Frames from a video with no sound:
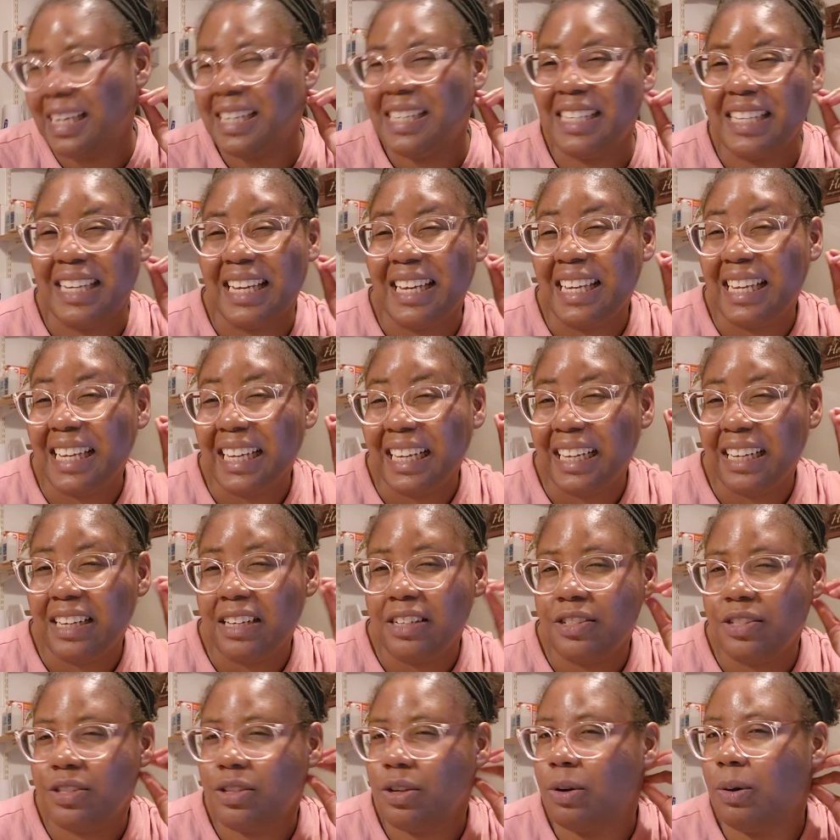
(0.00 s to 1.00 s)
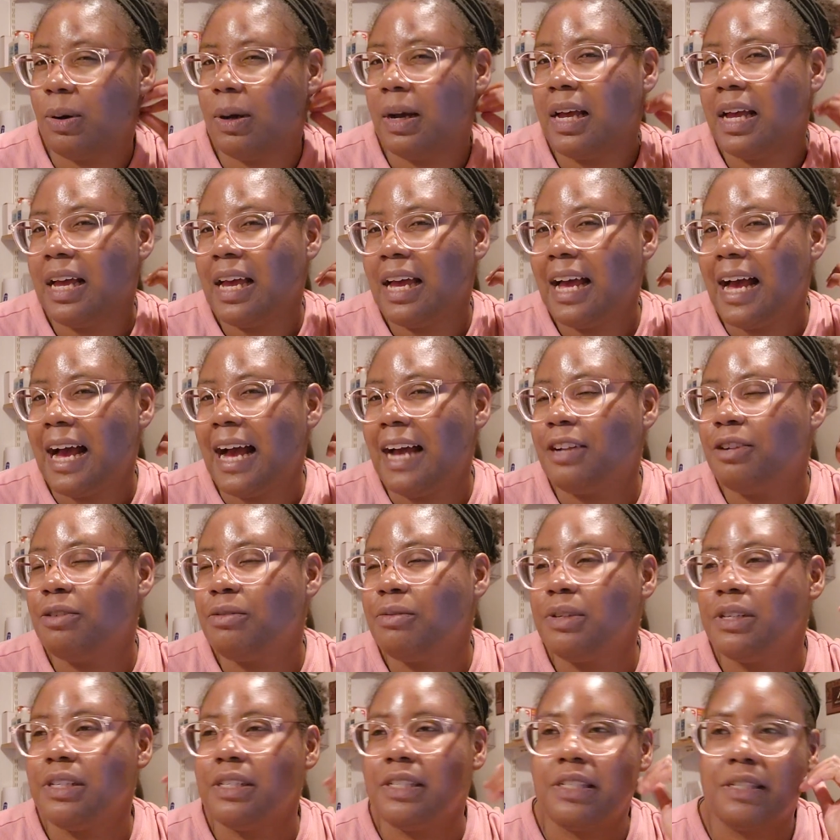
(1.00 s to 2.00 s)
India ink, so I
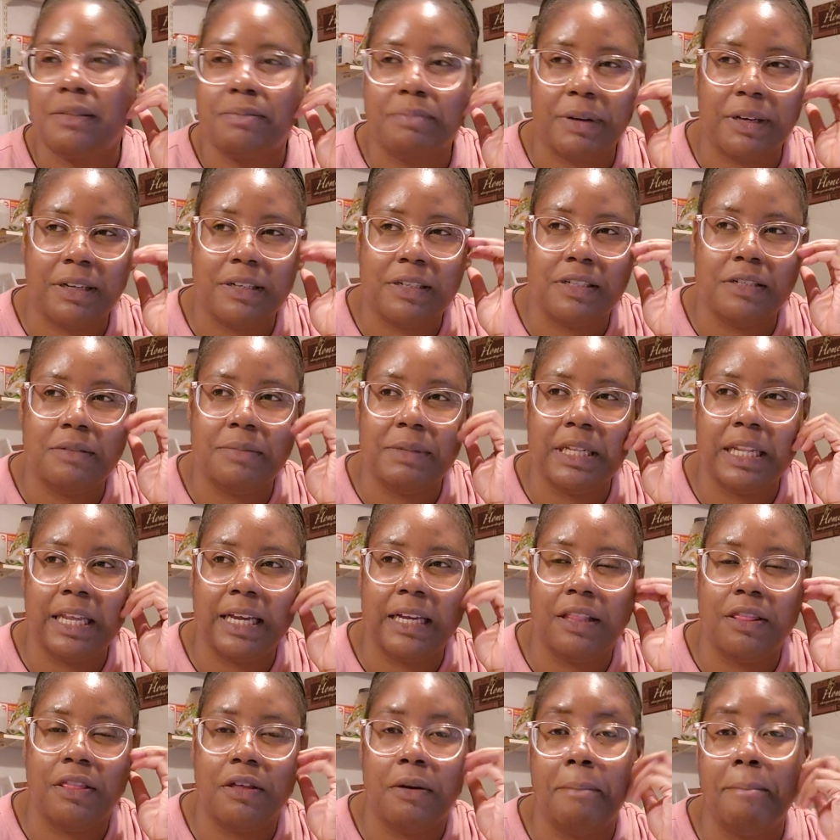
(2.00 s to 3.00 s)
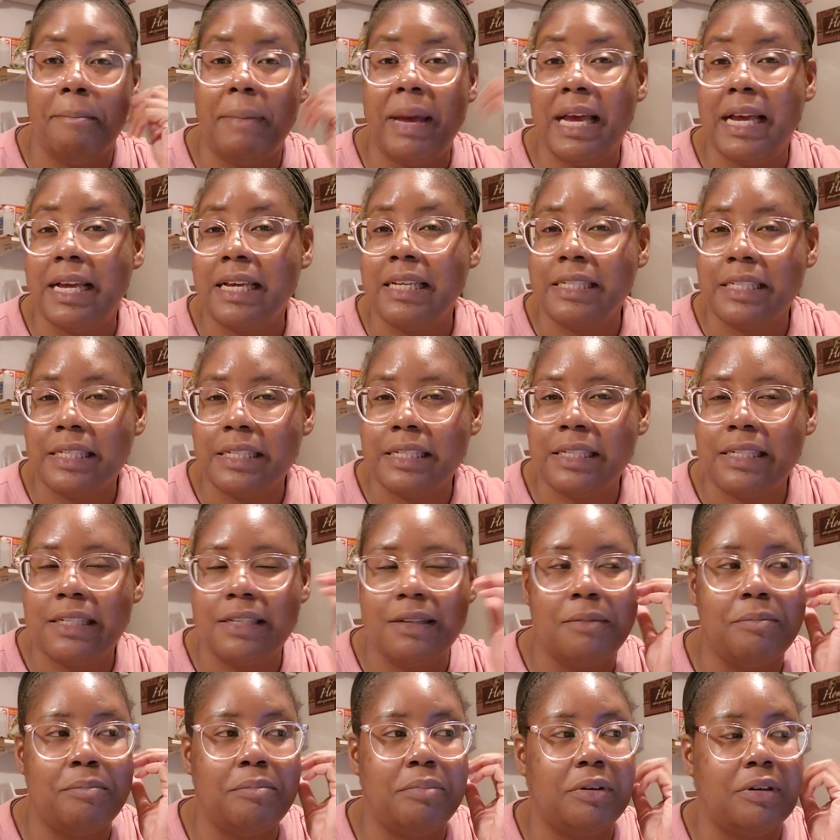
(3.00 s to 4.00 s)
don't expect it to be like the
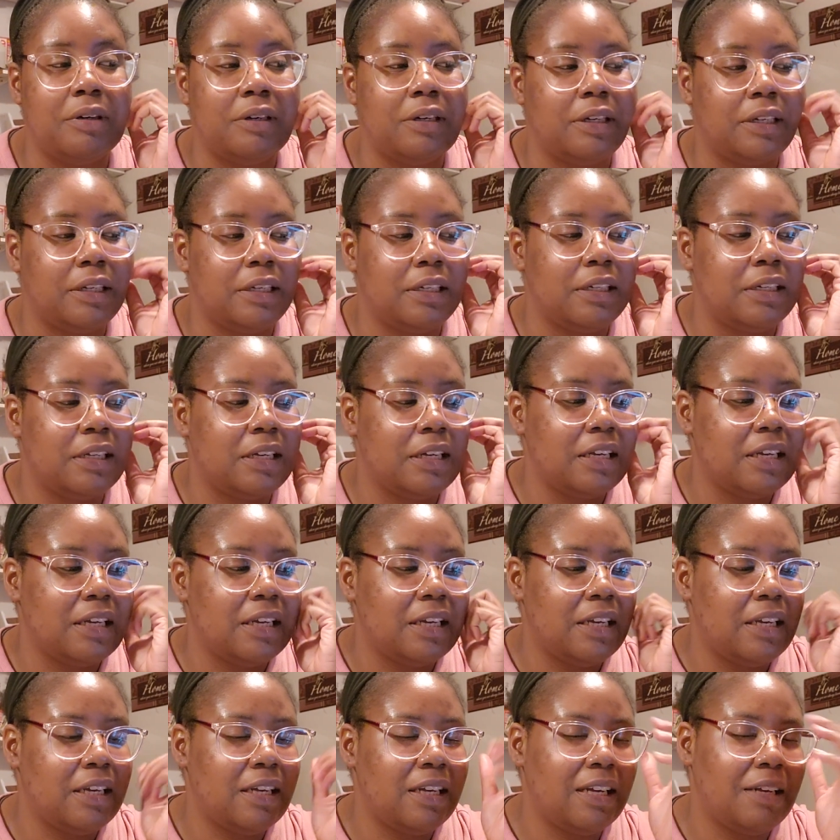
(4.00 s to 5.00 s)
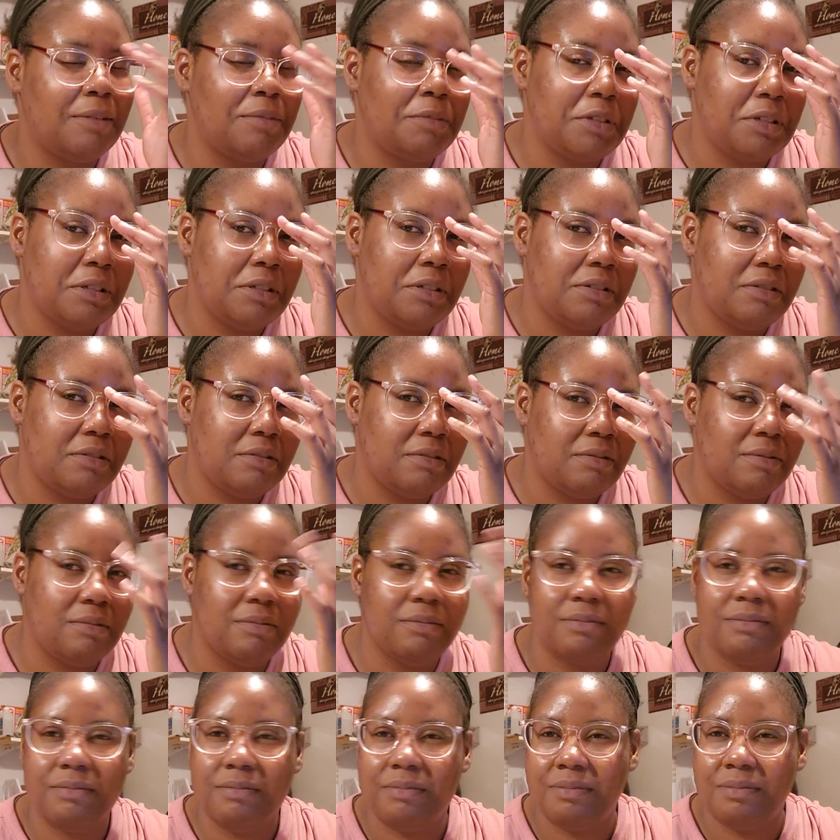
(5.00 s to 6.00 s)
best, but I mean,
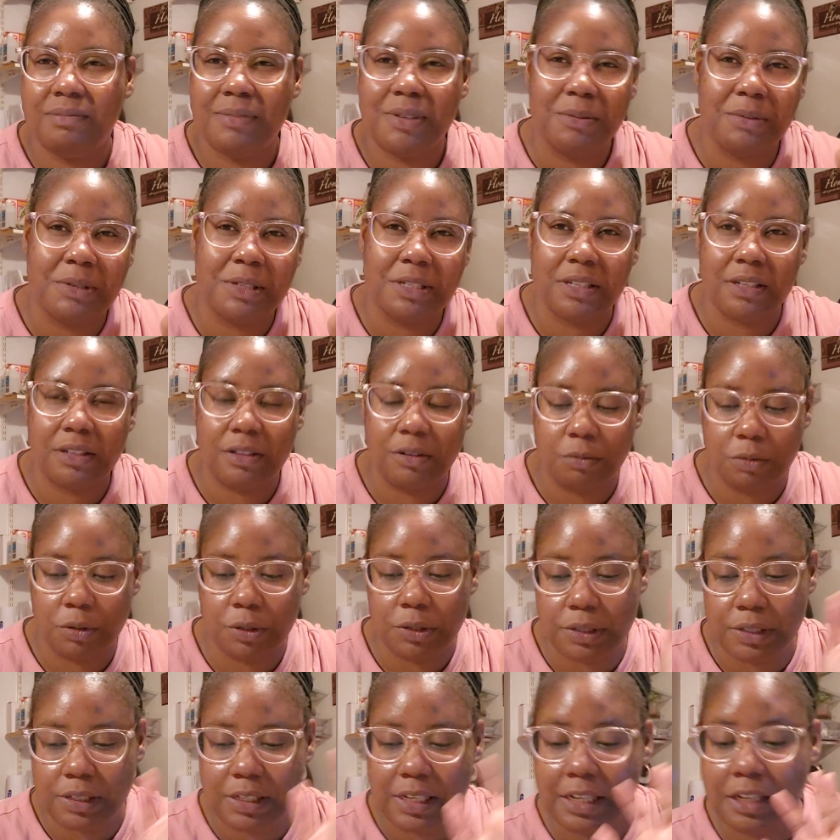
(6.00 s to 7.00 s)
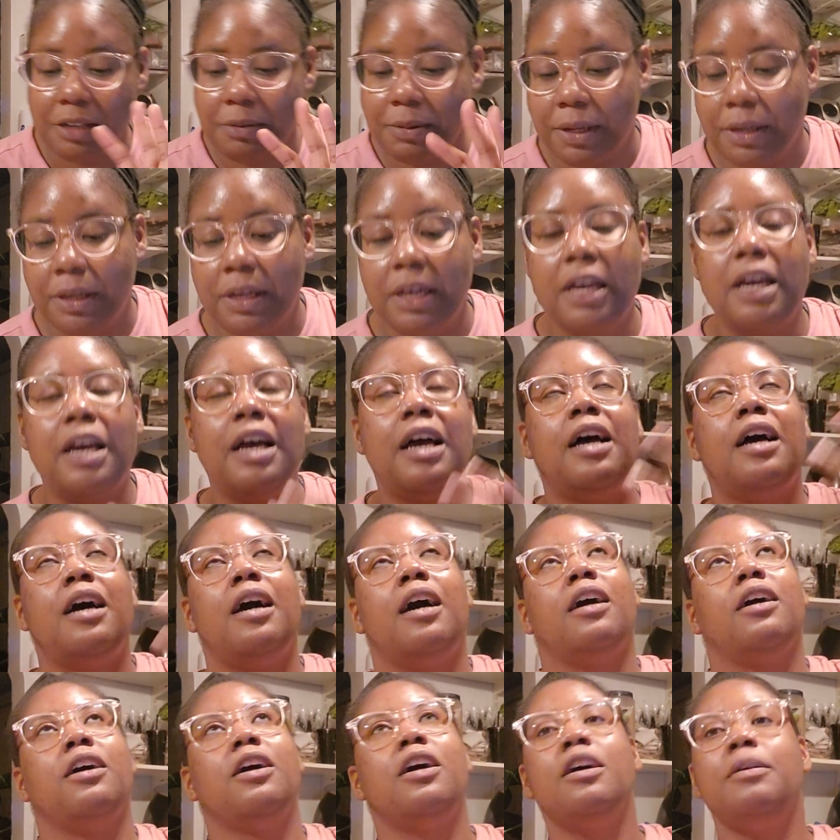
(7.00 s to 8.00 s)
it wasn't the worst. Anyway,
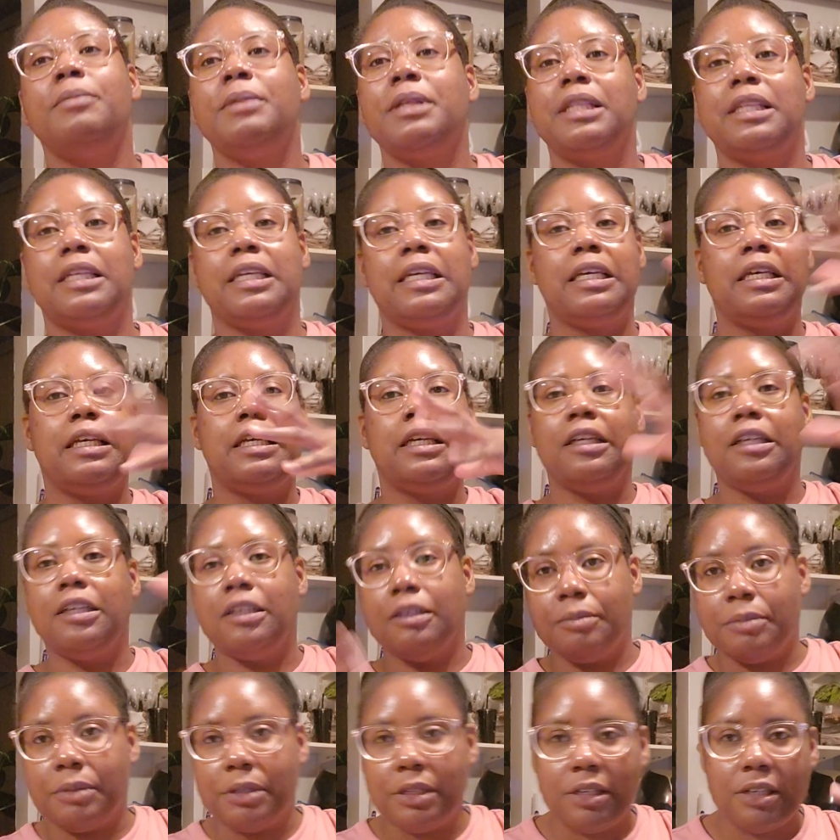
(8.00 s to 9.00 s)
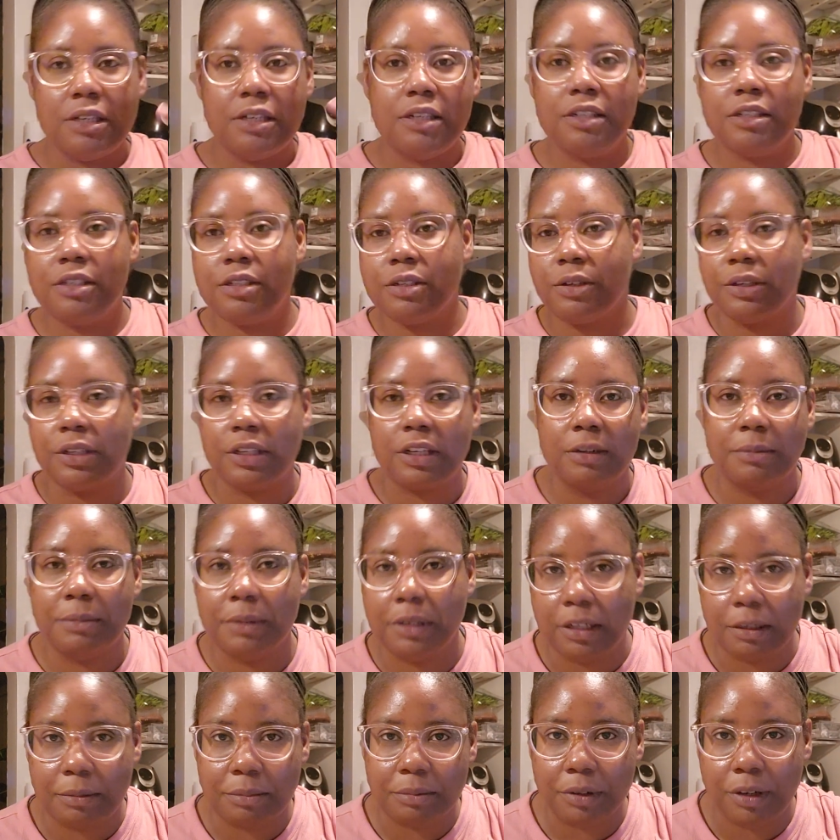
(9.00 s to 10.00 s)
a common theme started
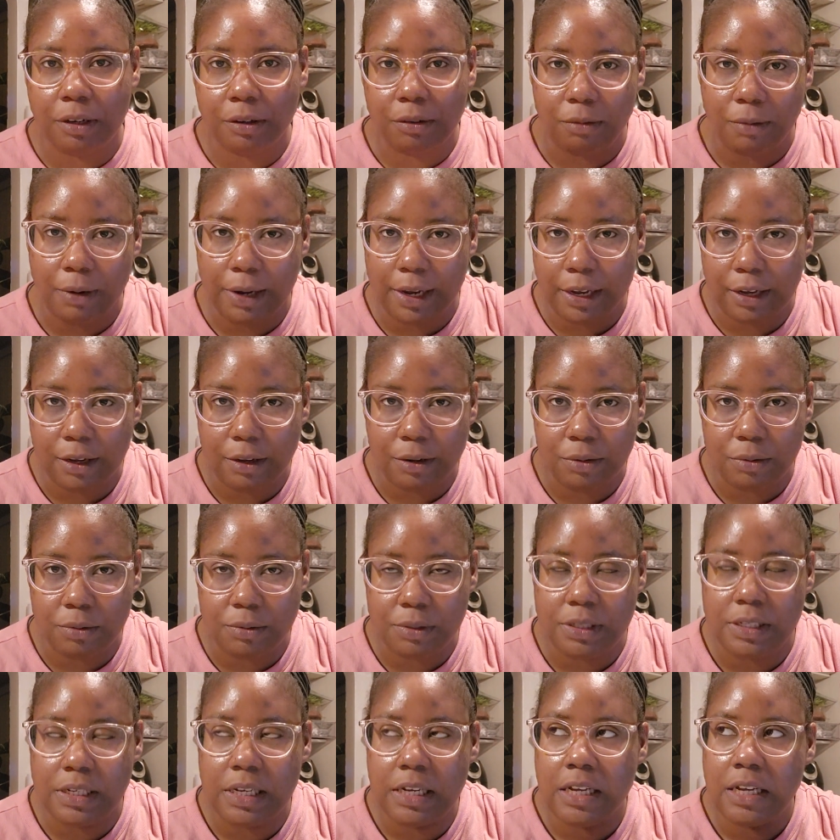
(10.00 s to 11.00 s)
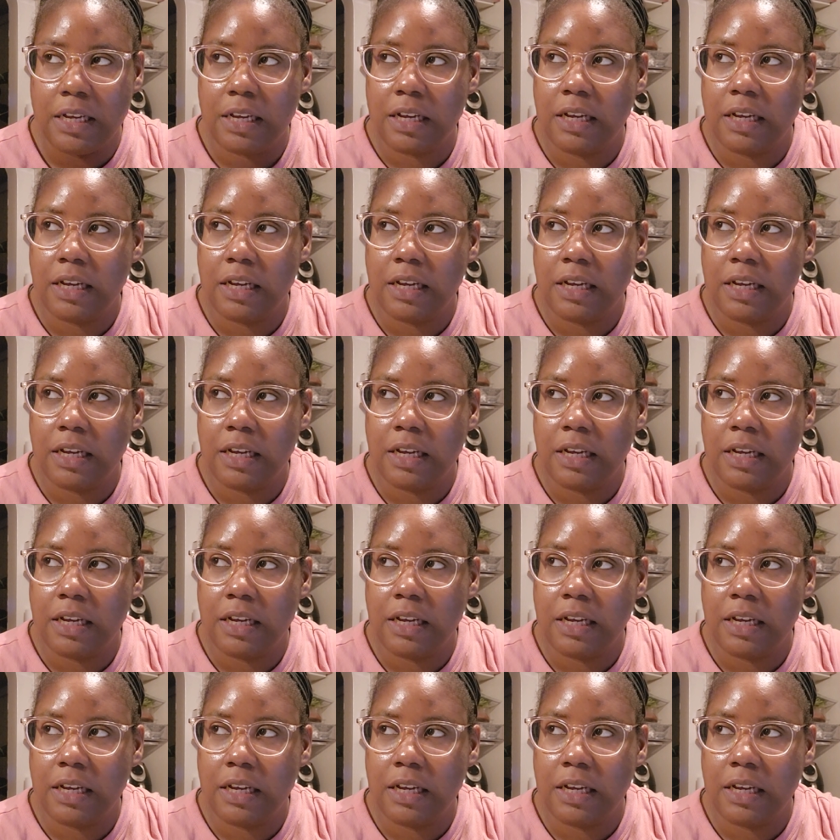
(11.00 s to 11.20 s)
coming up around